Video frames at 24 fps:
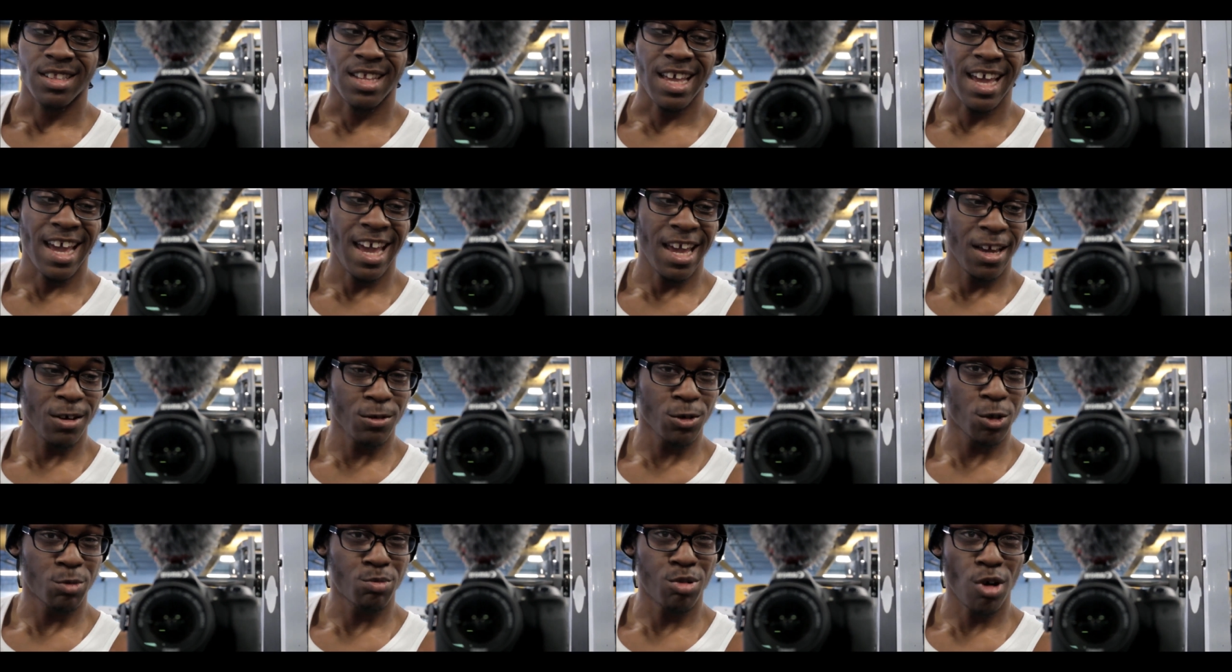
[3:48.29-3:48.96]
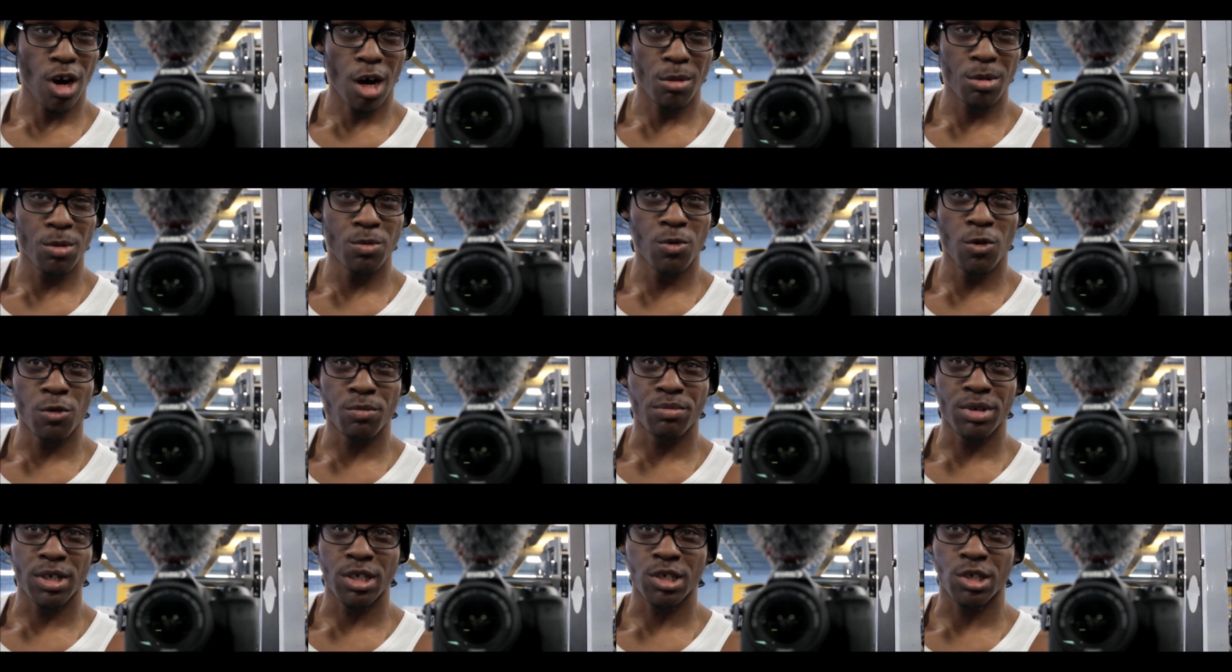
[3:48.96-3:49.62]
The angles probably
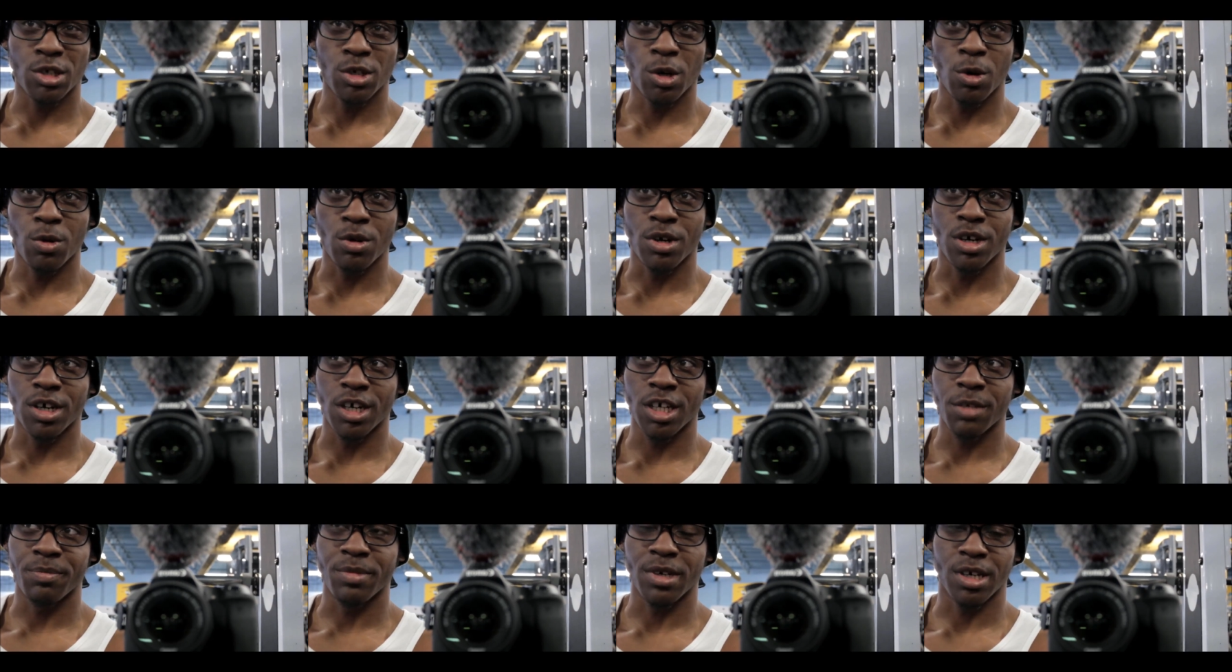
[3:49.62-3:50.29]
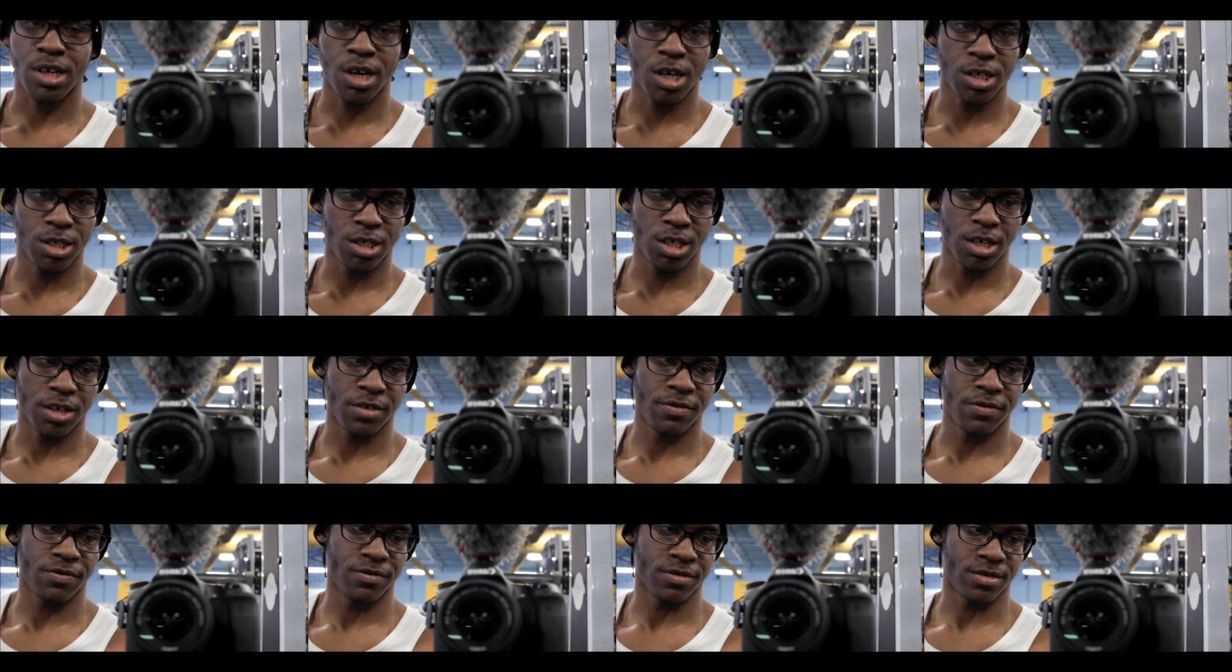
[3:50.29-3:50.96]
won't be so good because
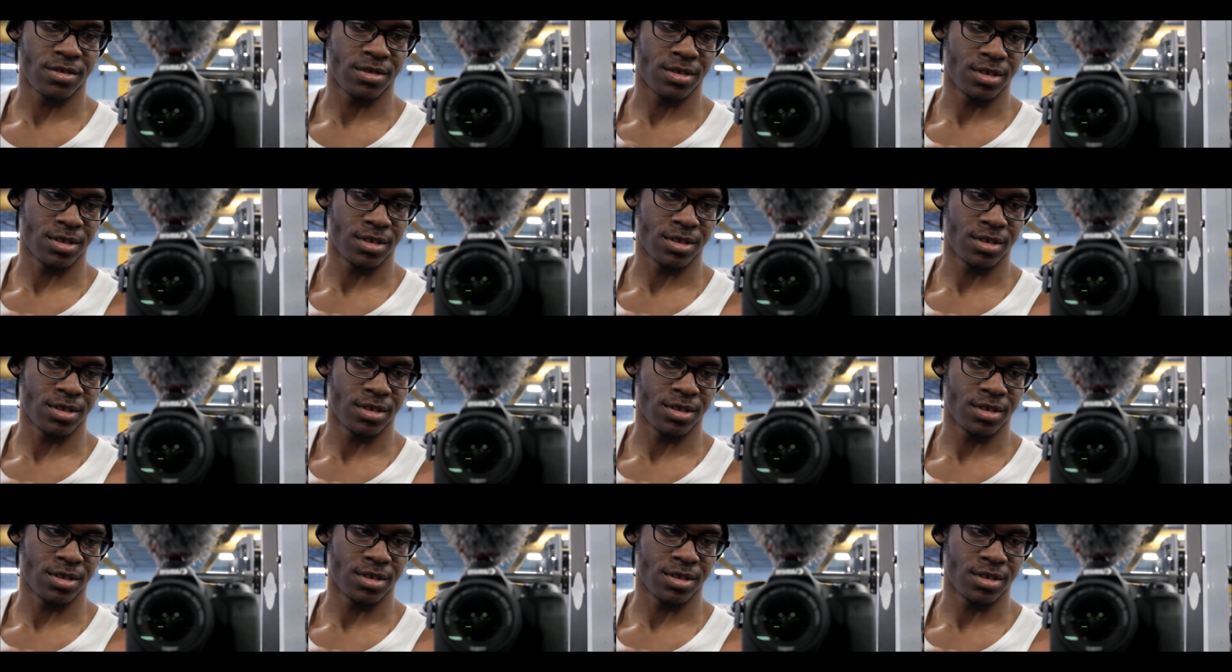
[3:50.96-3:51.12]
of